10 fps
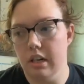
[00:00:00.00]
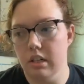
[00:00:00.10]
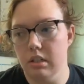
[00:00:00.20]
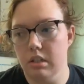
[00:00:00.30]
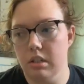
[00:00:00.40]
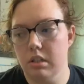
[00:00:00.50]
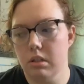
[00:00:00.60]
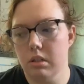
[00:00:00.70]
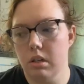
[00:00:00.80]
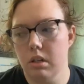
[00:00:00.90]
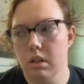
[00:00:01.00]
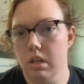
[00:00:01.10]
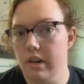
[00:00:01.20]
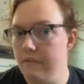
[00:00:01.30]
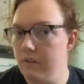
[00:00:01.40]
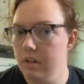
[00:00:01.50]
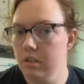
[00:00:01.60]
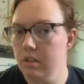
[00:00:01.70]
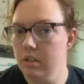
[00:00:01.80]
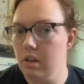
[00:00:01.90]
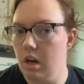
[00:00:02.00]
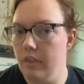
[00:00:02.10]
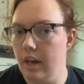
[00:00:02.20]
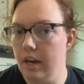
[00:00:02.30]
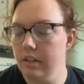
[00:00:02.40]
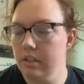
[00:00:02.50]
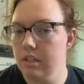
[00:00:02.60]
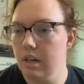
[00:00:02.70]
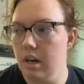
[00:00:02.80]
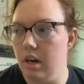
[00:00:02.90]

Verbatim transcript: is the difference on that.